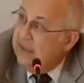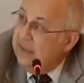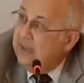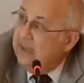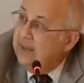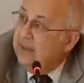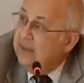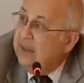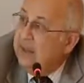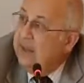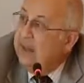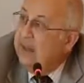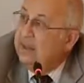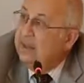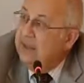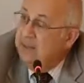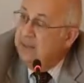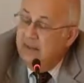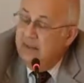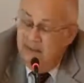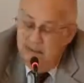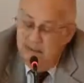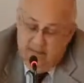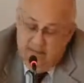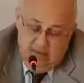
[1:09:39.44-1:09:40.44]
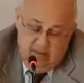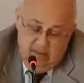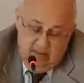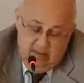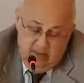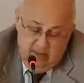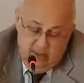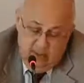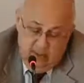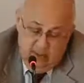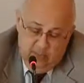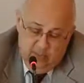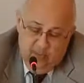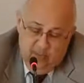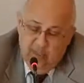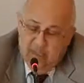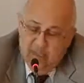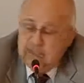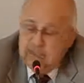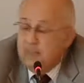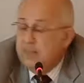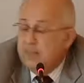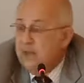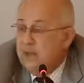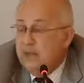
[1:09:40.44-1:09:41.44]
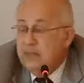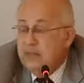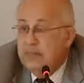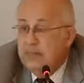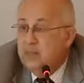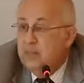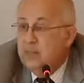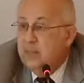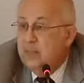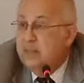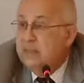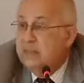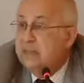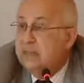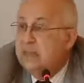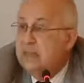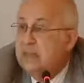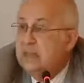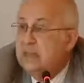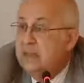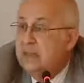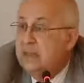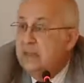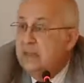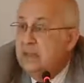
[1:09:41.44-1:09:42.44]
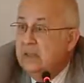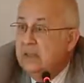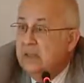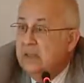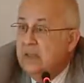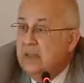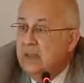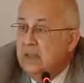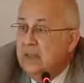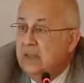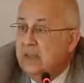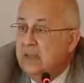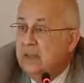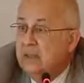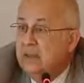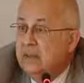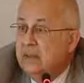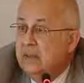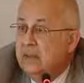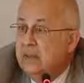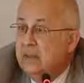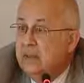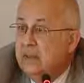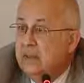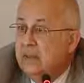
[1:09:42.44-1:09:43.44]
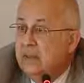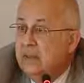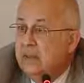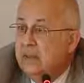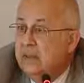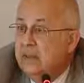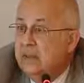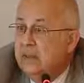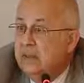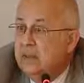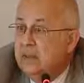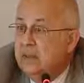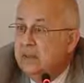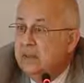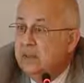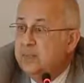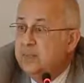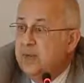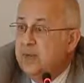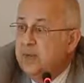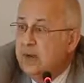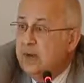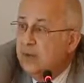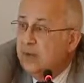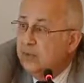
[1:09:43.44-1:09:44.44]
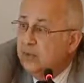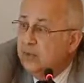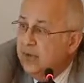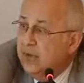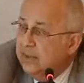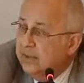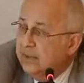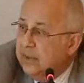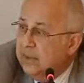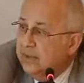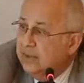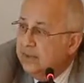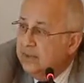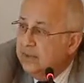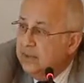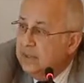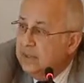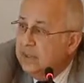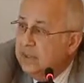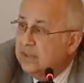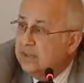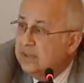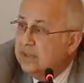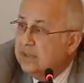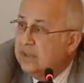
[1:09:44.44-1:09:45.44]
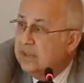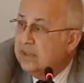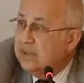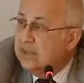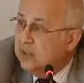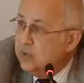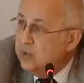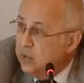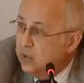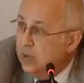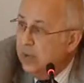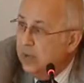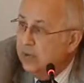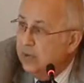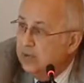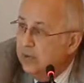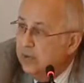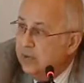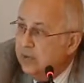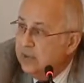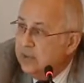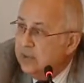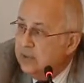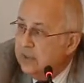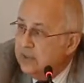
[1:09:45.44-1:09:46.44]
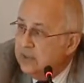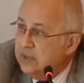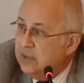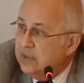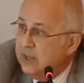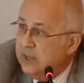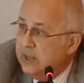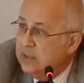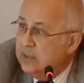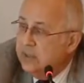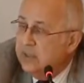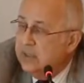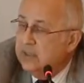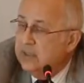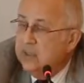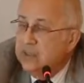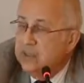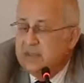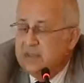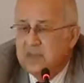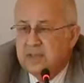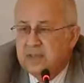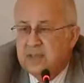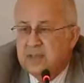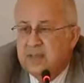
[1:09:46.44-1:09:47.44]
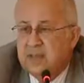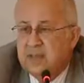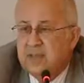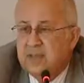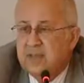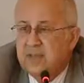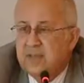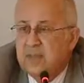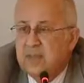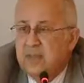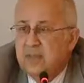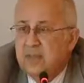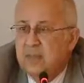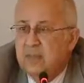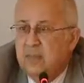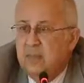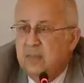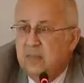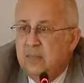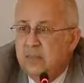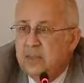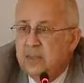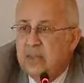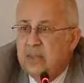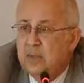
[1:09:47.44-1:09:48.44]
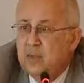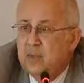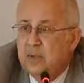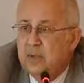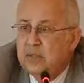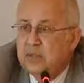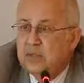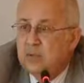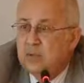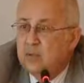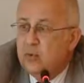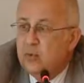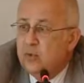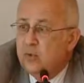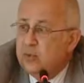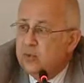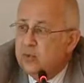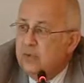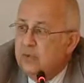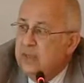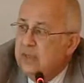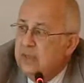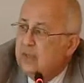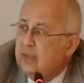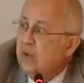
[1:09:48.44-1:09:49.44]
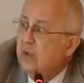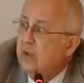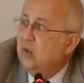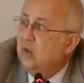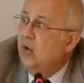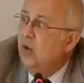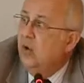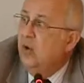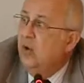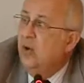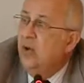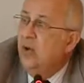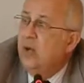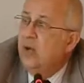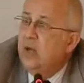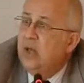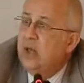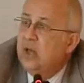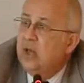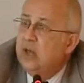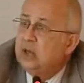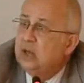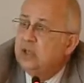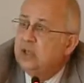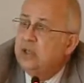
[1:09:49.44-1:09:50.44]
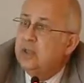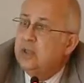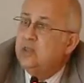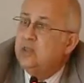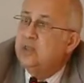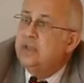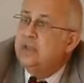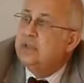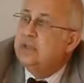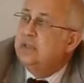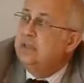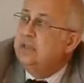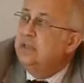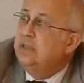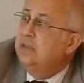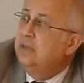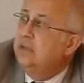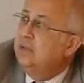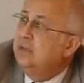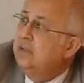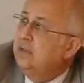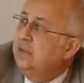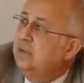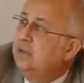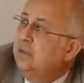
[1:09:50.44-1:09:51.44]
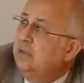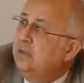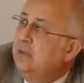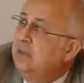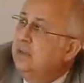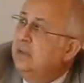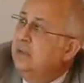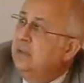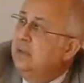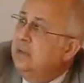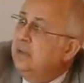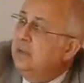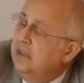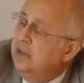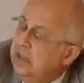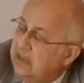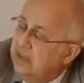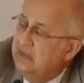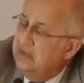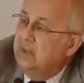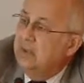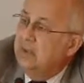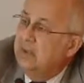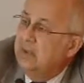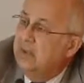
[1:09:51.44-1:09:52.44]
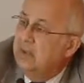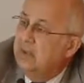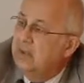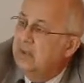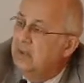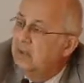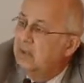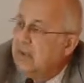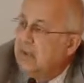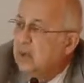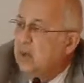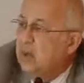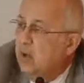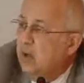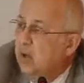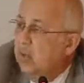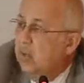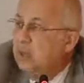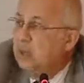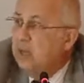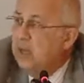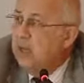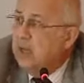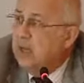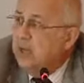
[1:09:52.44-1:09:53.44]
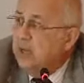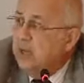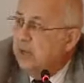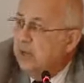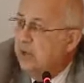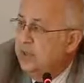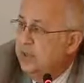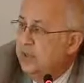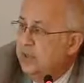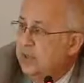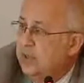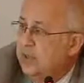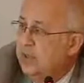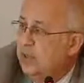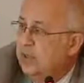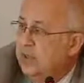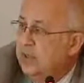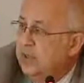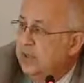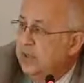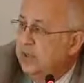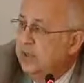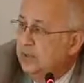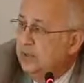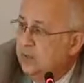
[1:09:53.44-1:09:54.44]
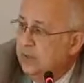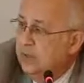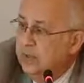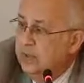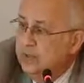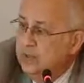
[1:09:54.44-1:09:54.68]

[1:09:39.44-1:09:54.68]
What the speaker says: the correspondence apparently the best. And it's been around for 800 years, this new alphabetical structure that exists there. But that was, of course, built on a long culture that preceded it. And even the pre-Columbian culture is now beginning to